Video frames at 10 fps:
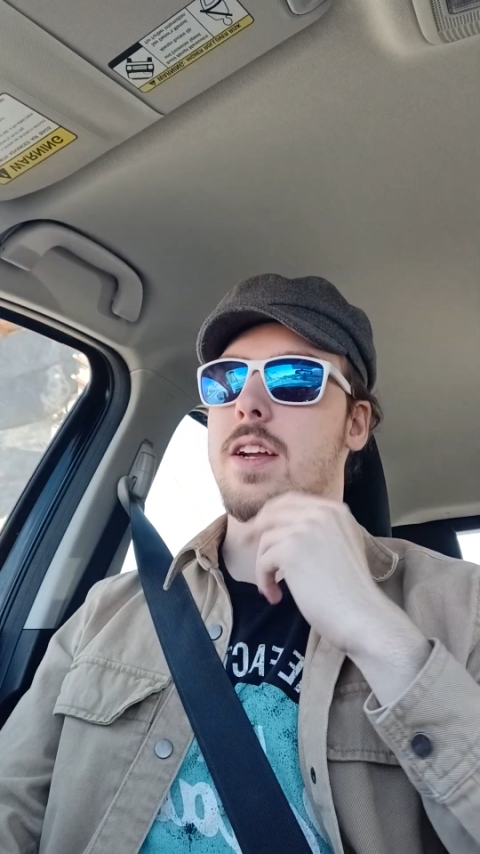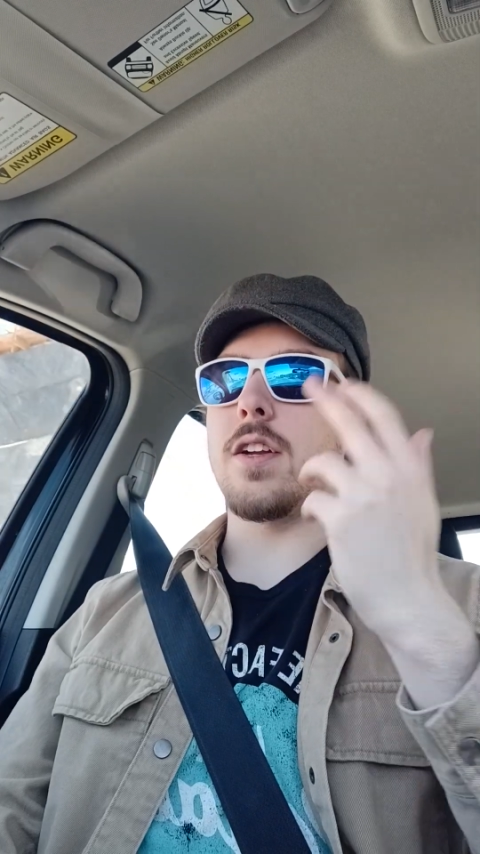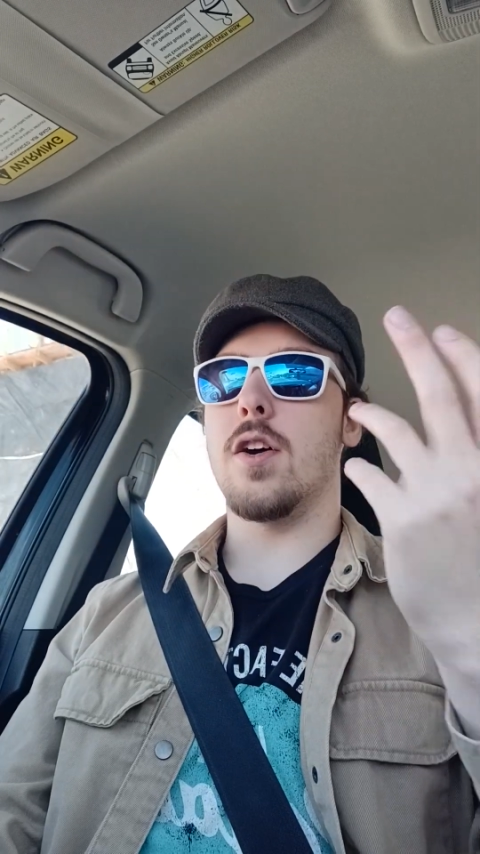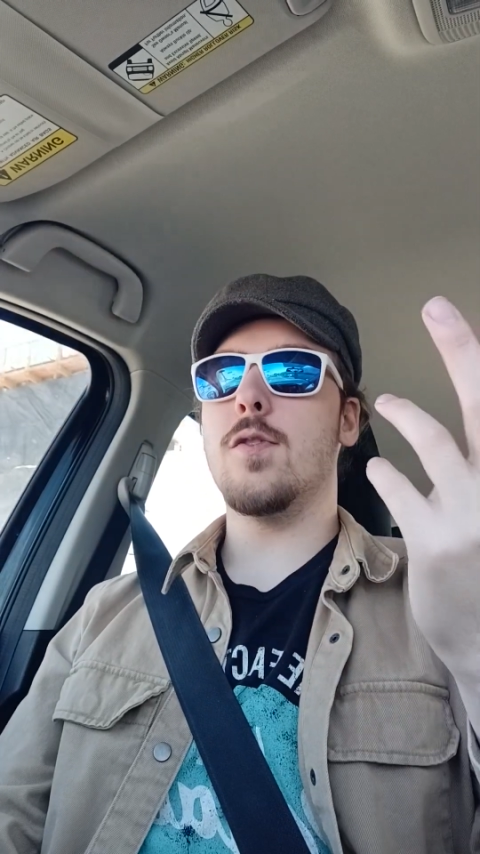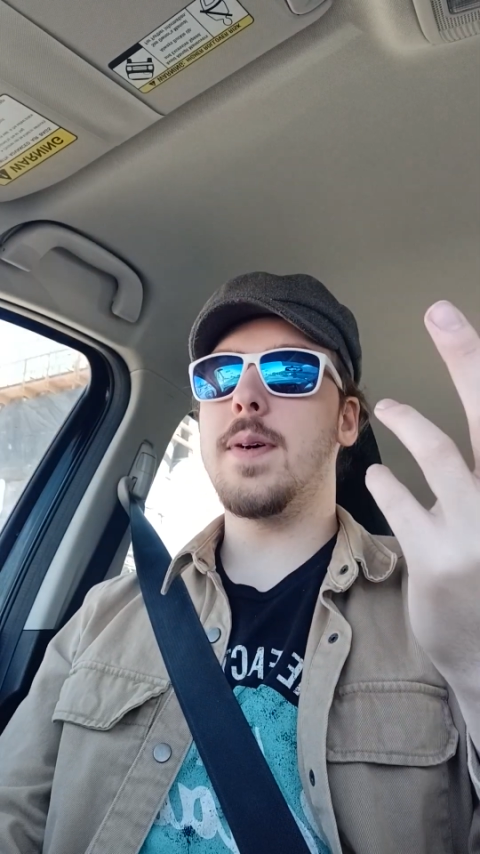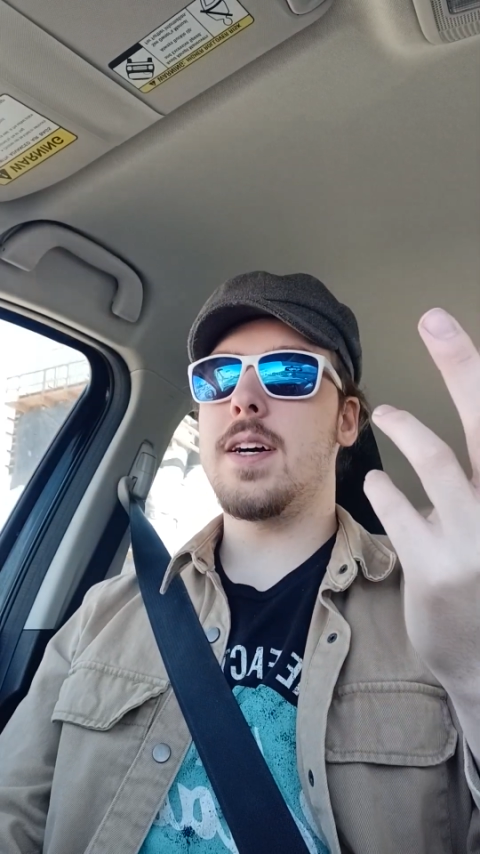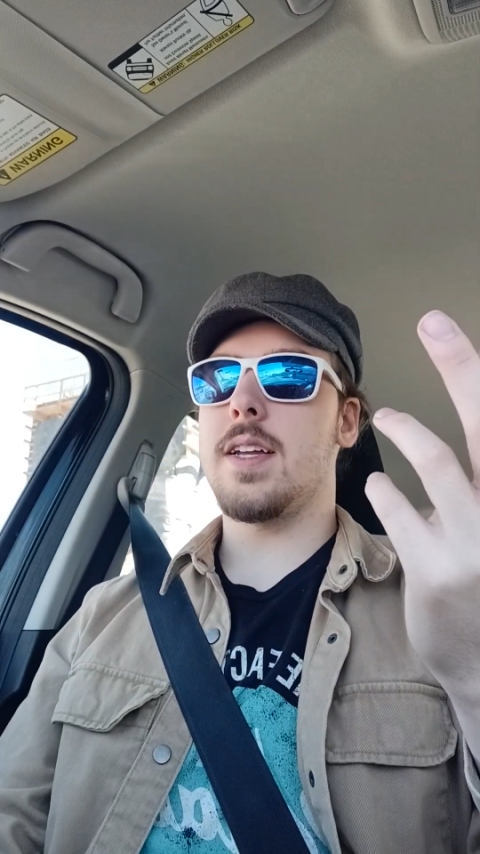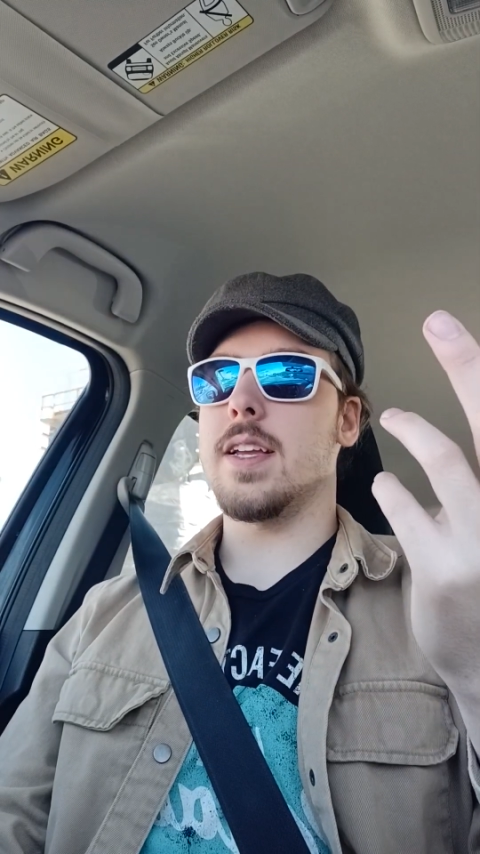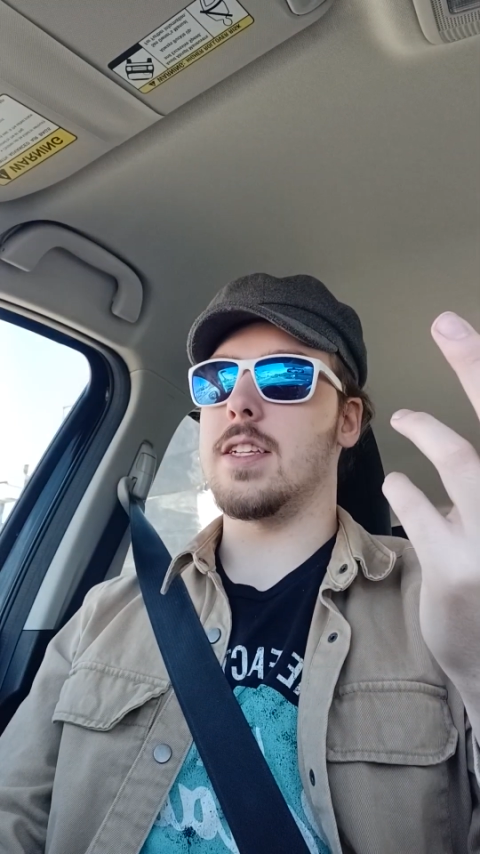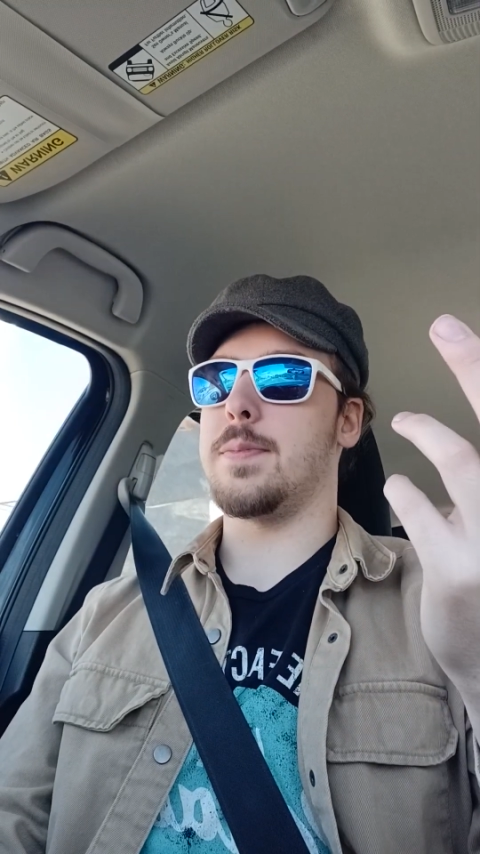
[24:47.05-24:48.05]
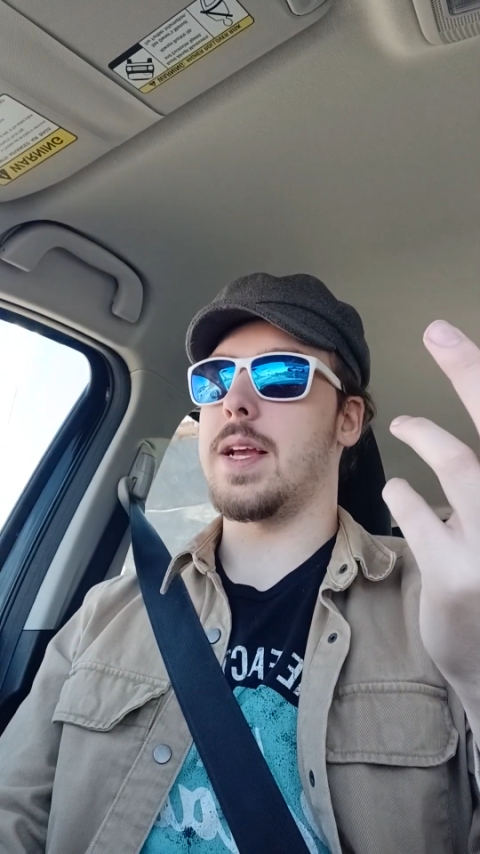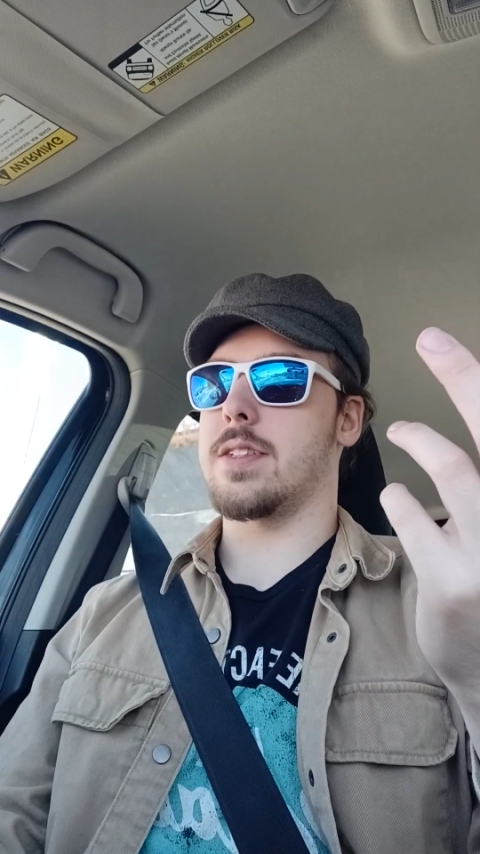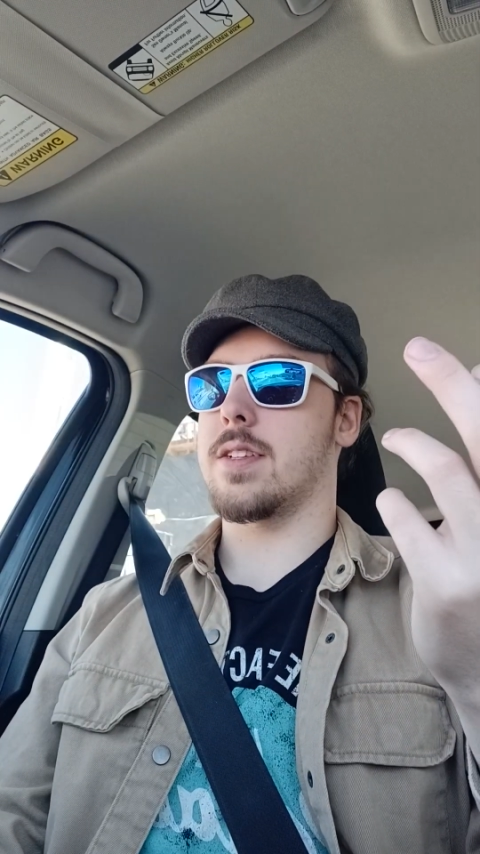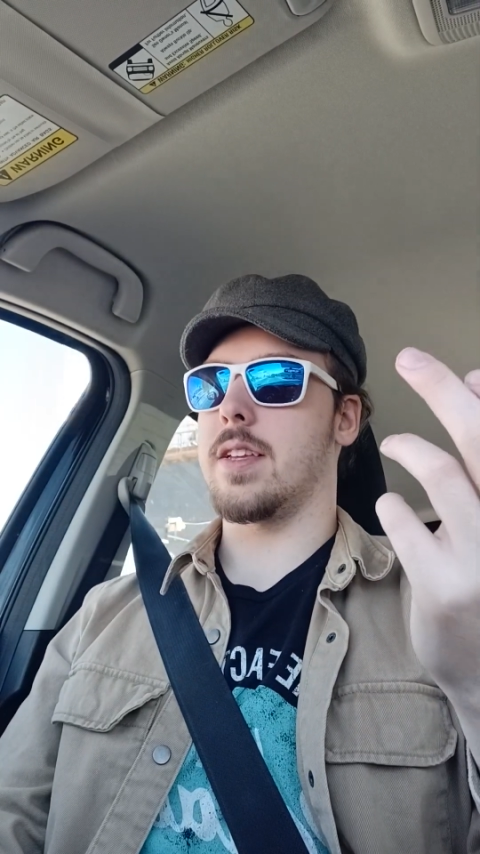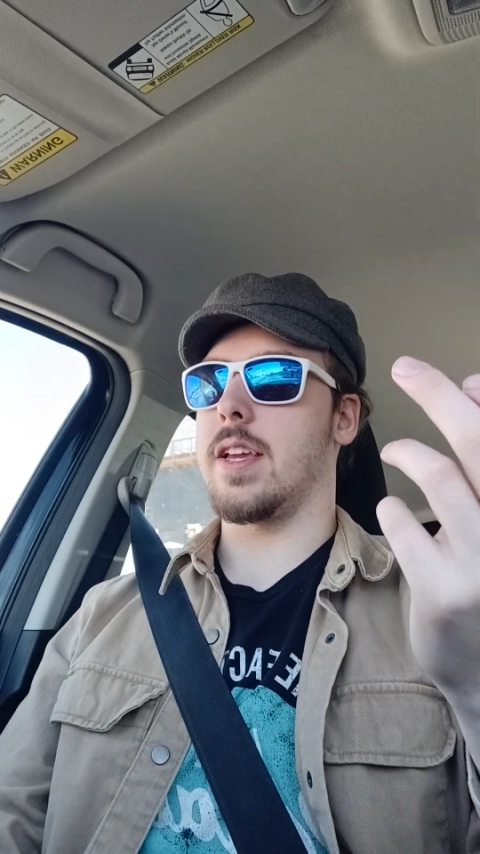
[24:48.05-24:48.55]
Goma is
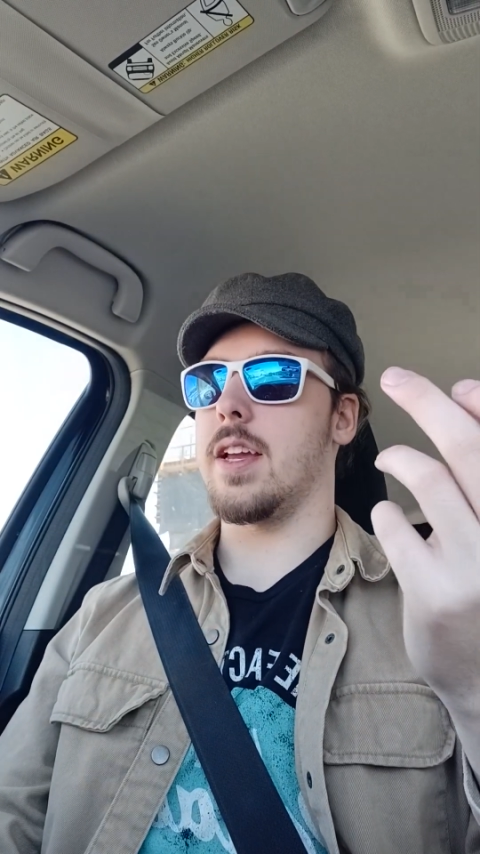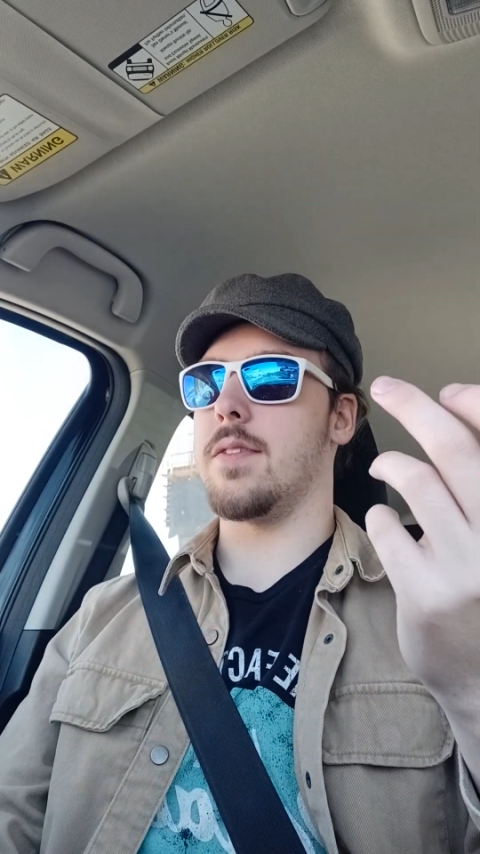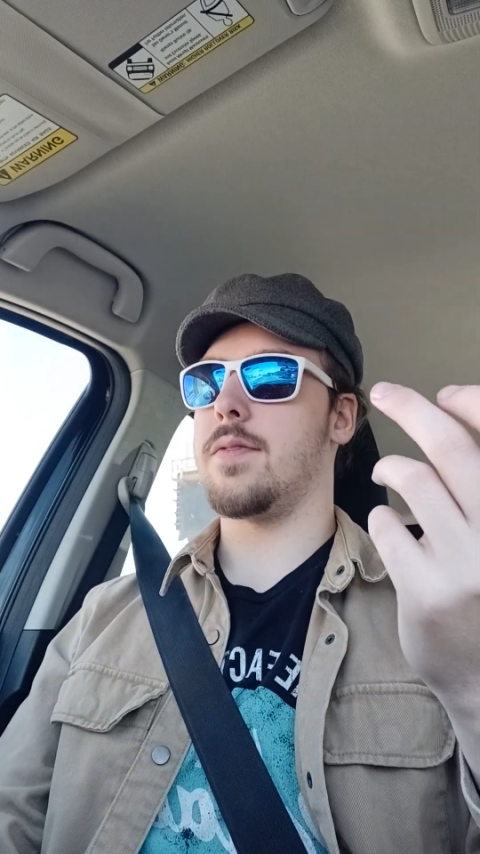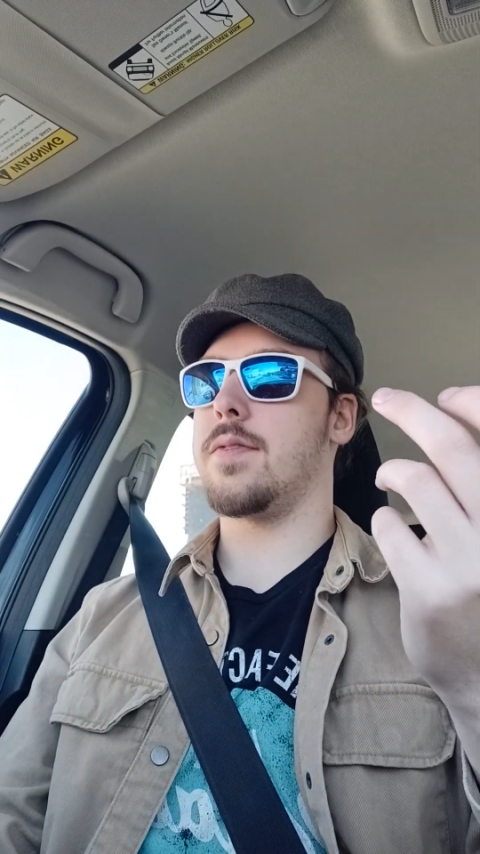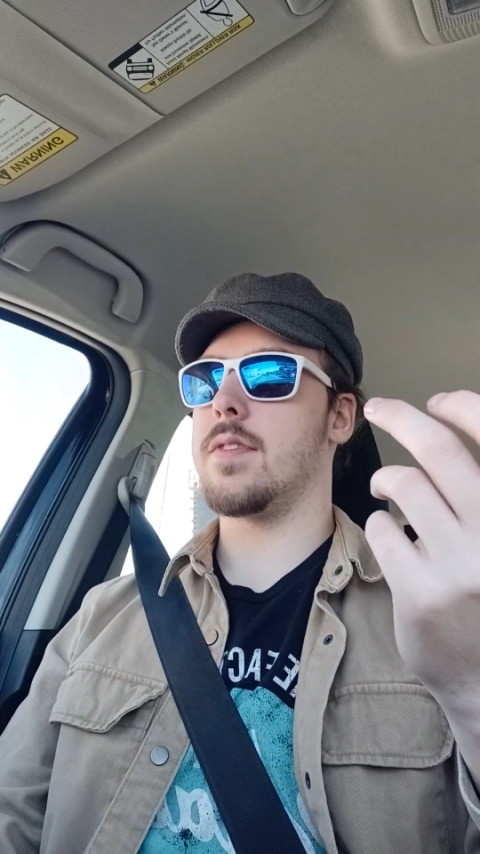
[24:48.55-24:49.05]
basically if